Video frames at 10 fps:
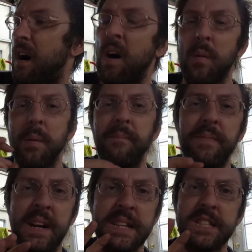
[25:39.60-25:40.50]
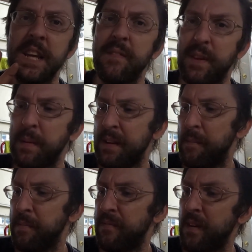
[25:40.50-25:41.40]
Oh, and a safety
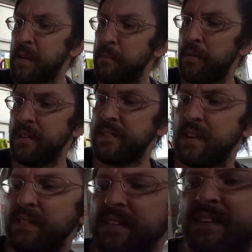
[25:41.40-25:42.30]
tip, very important safety